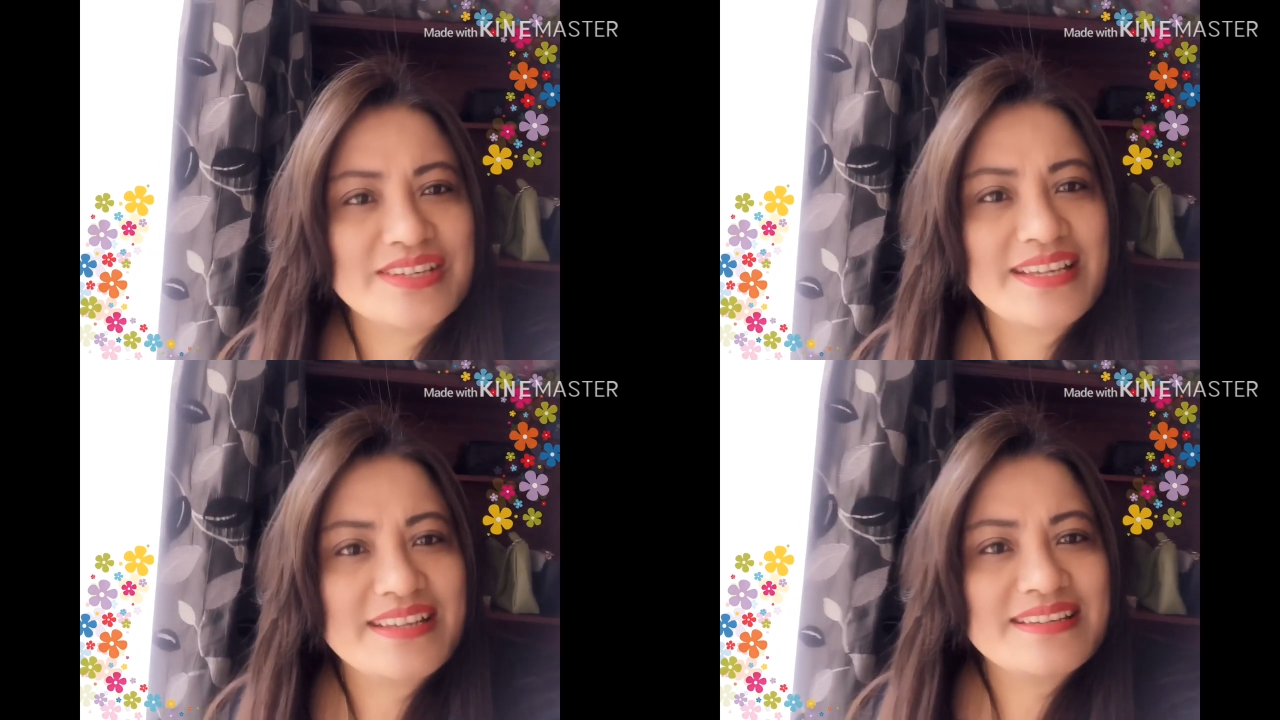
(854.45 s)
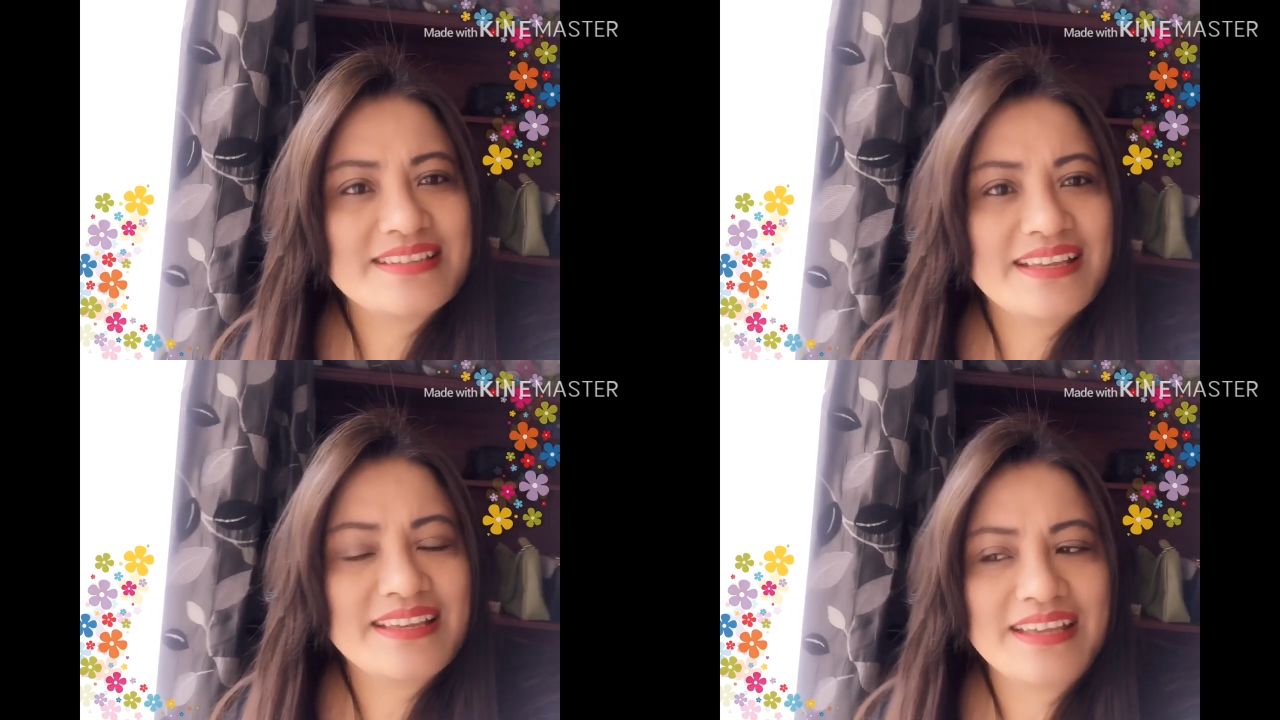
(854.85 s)
and
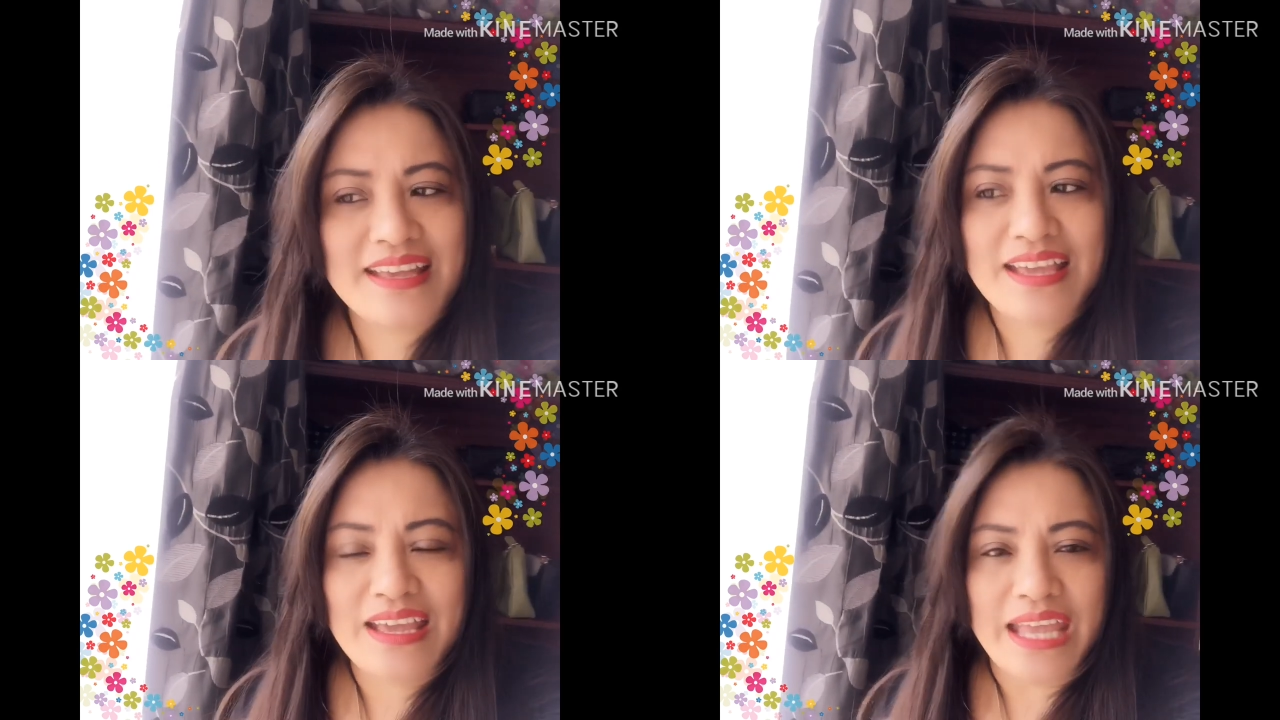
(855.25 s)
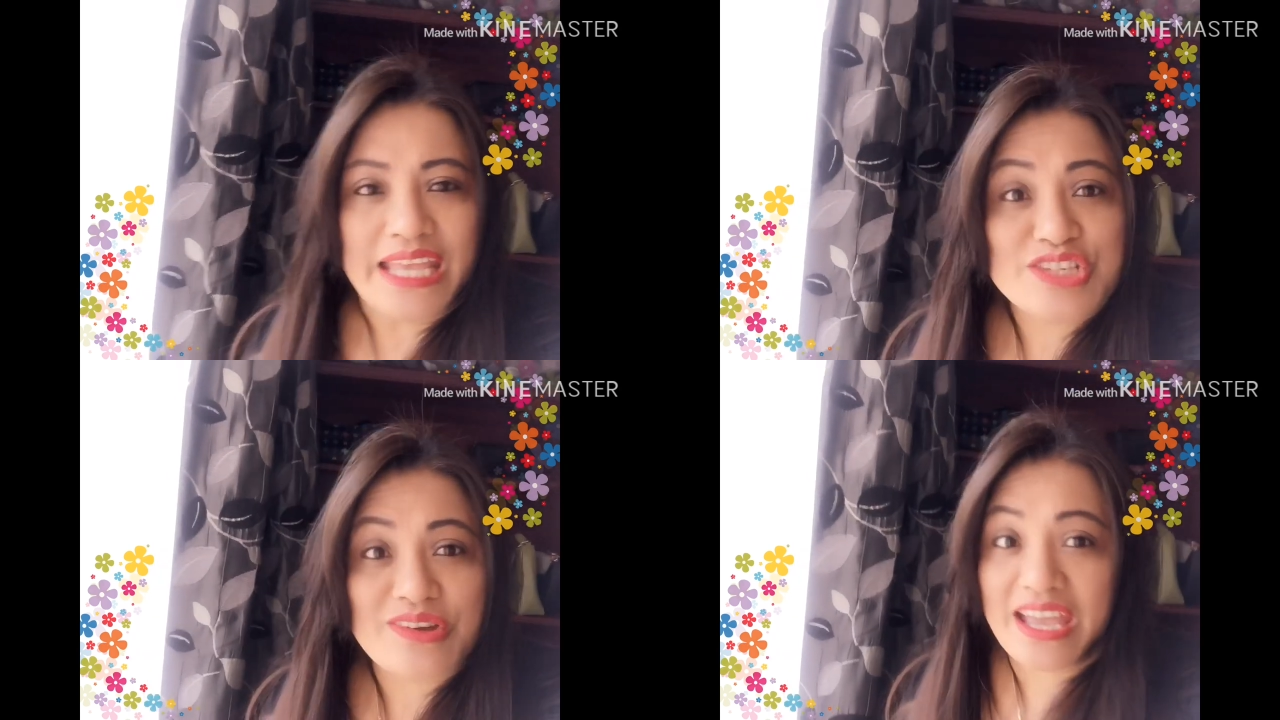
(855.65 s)

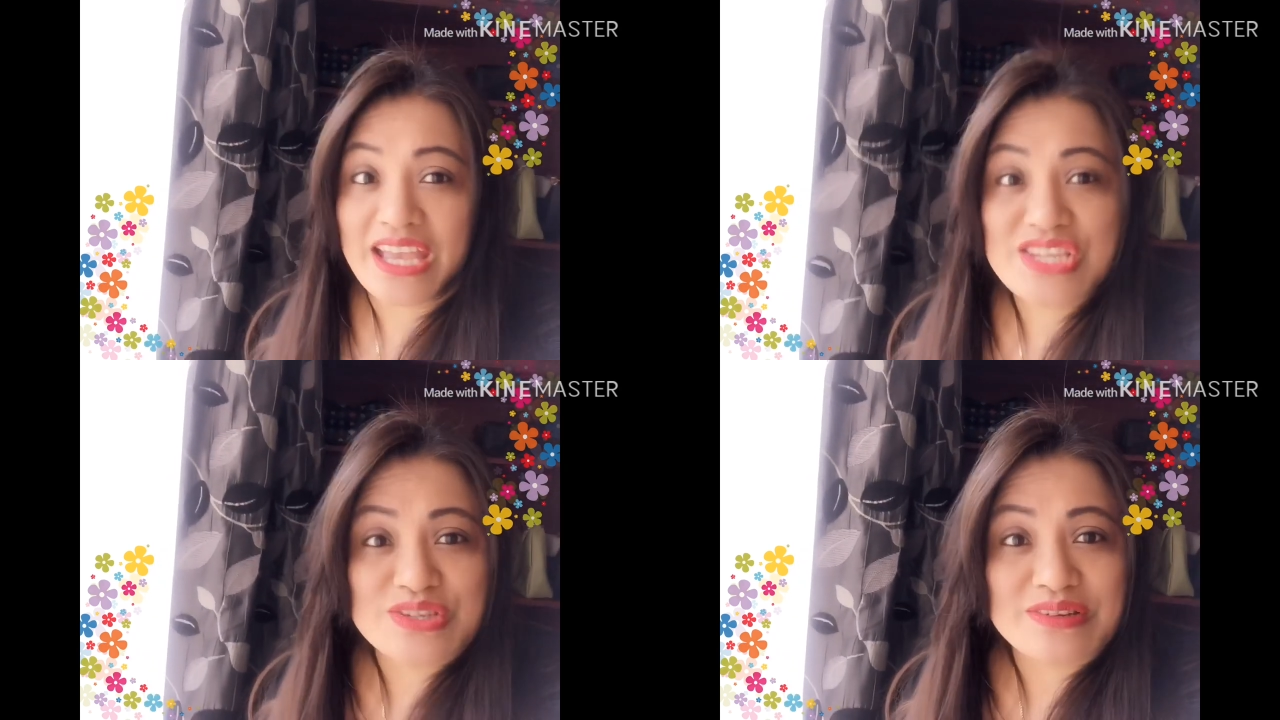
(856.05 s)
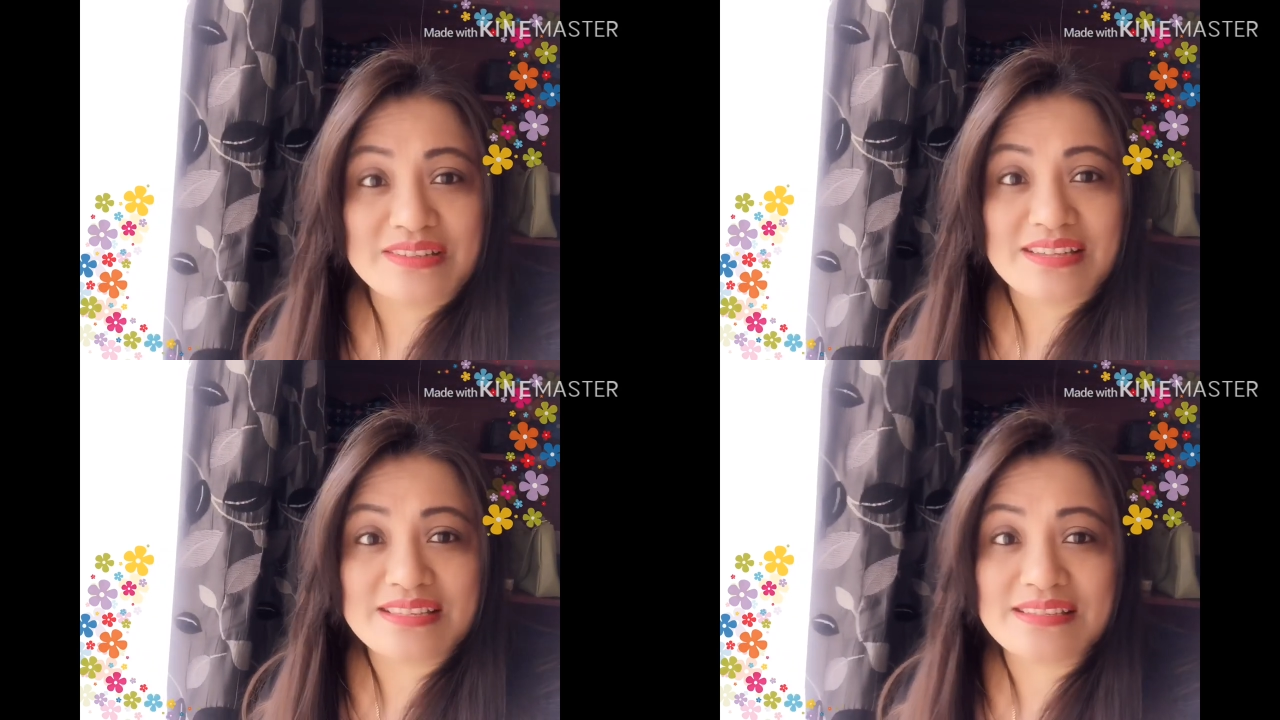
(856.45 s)

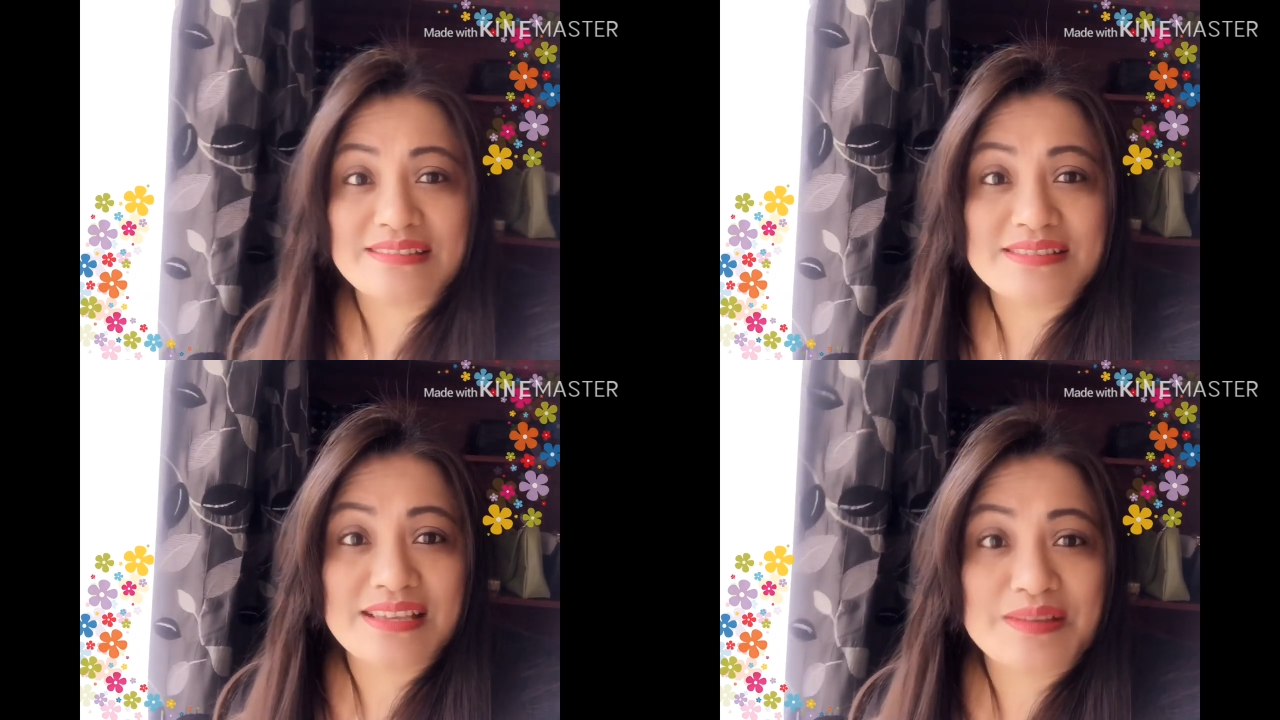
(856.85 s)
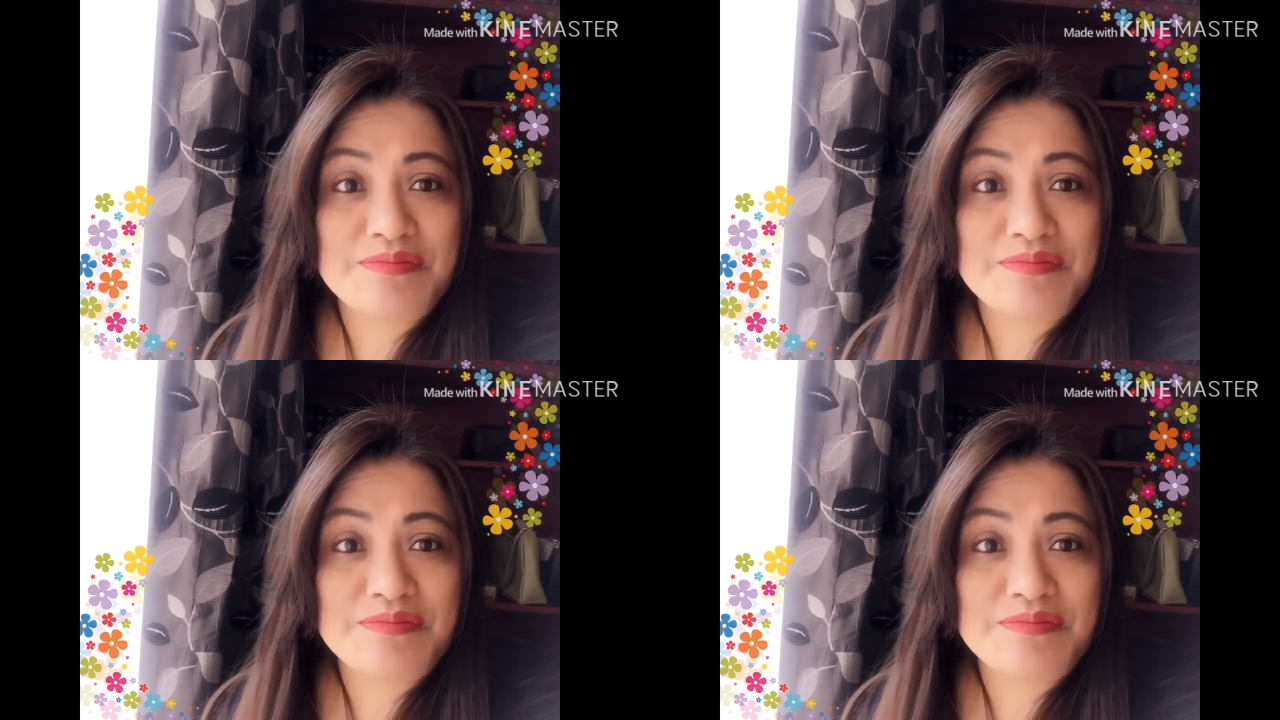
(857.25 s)
education doesn't,